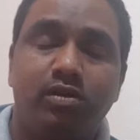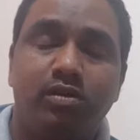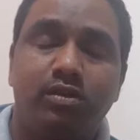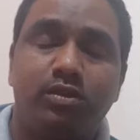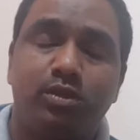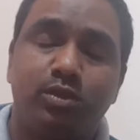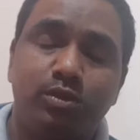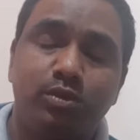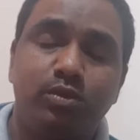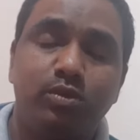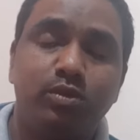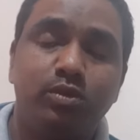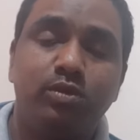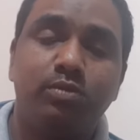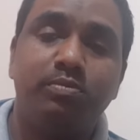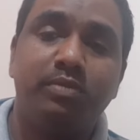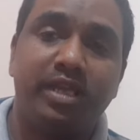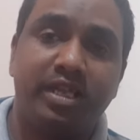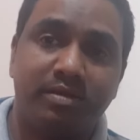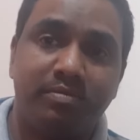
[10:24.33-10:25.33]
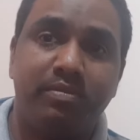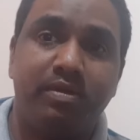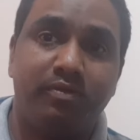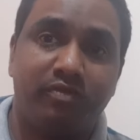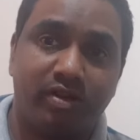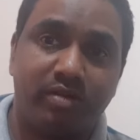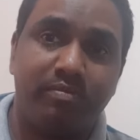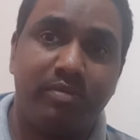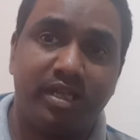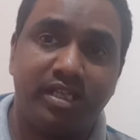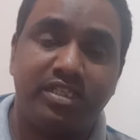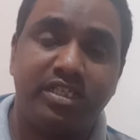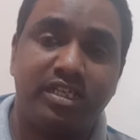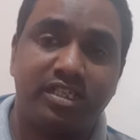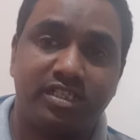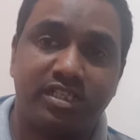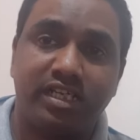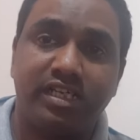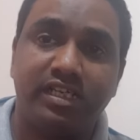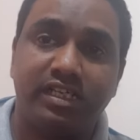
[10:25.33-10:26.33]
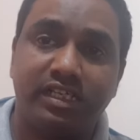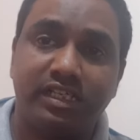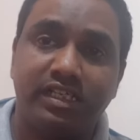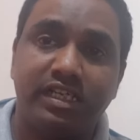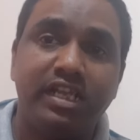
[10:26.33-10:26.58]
to from major chunk